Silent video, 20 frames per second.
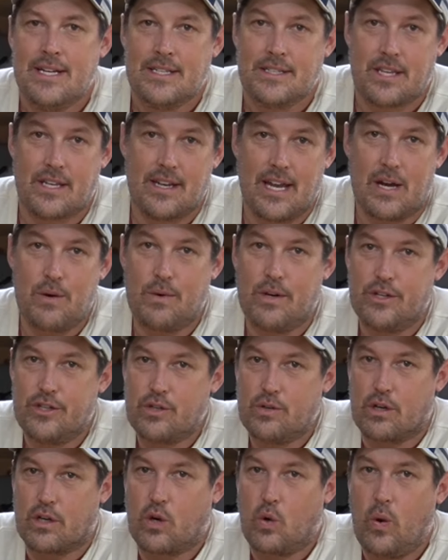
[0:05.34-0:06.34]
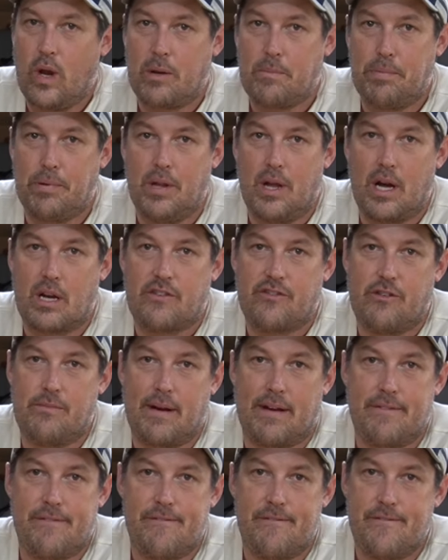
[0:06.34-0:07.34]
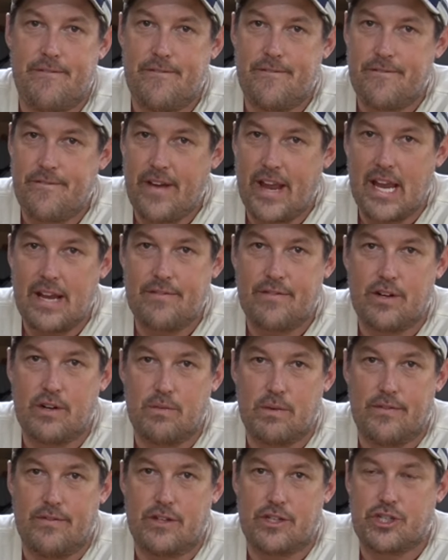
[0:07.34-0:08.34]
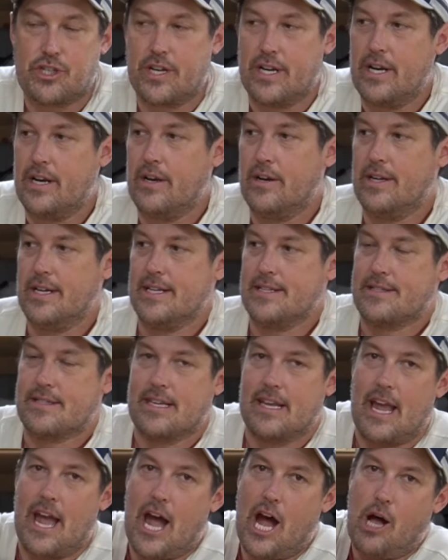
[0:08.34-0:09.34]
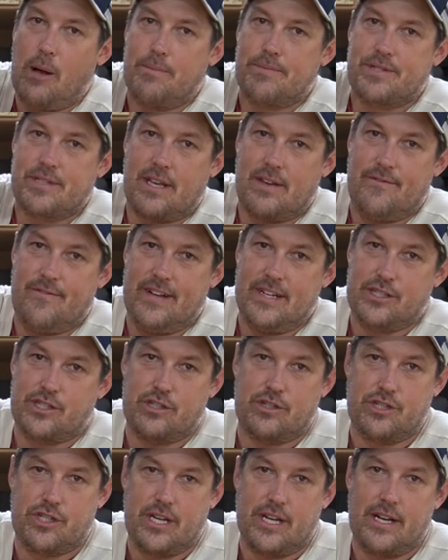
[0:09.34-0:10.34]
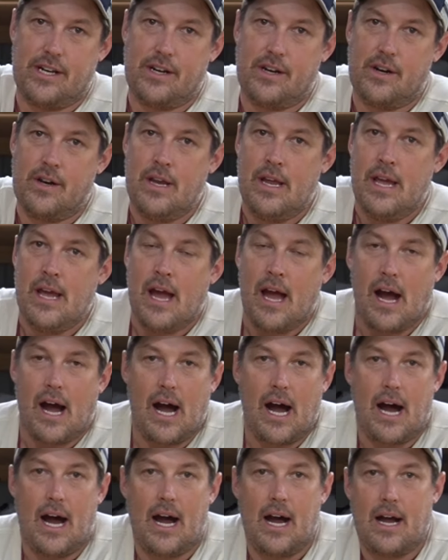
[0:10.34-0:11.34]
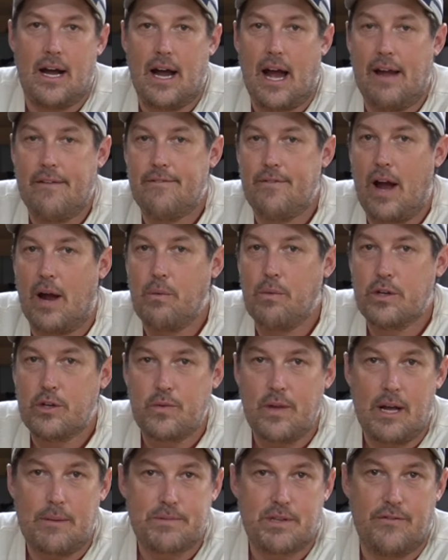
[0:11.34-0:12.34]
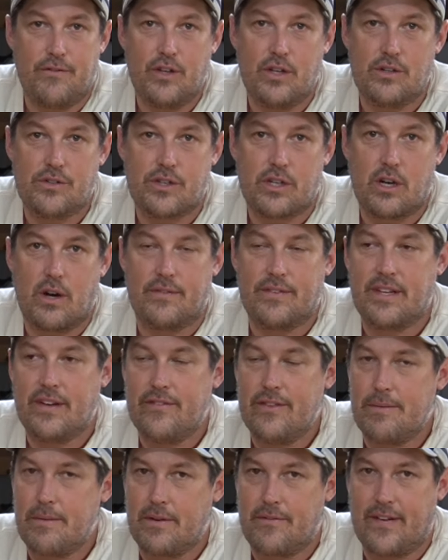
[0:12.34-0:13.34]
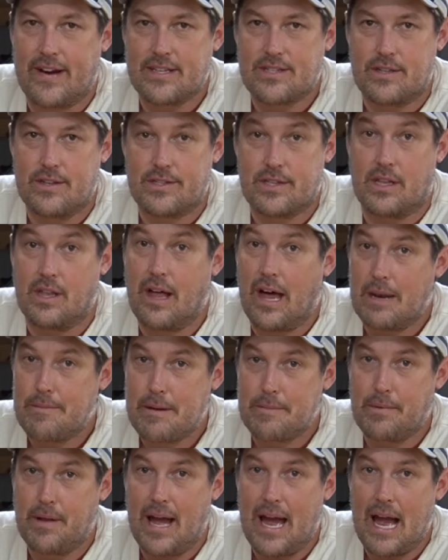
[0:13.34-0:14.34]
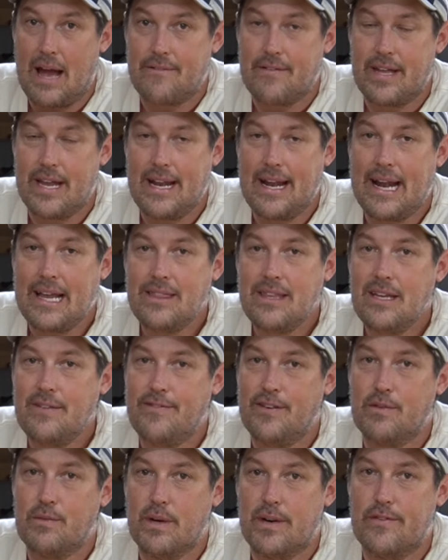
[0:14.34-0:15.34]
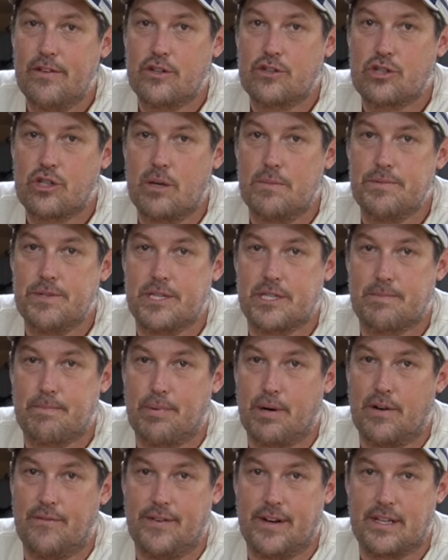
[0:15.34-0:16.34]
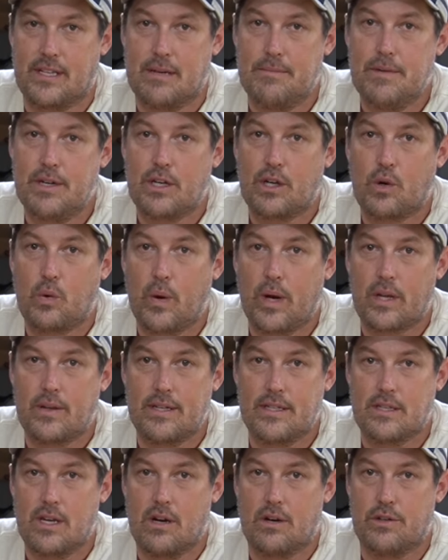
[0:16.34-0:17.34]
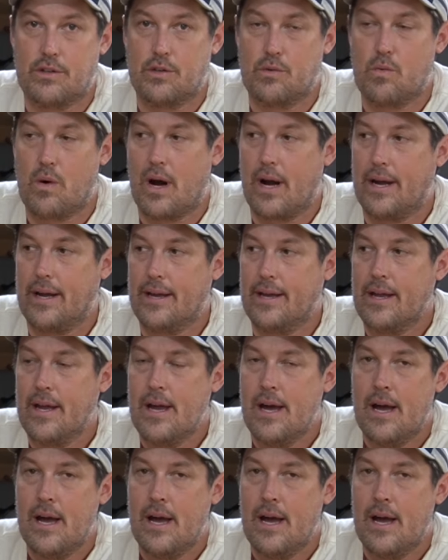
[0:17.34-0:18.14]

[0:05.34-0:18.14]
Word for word: Today, I want to do a quick plug for my favorite river chair. It's the Alps Adventure Chair. Uh, i worked with Alps a few years ago. I've given them advice on this. A lot of people have, and I think for river trips, it's perfect. I'm going to quickly tell you why.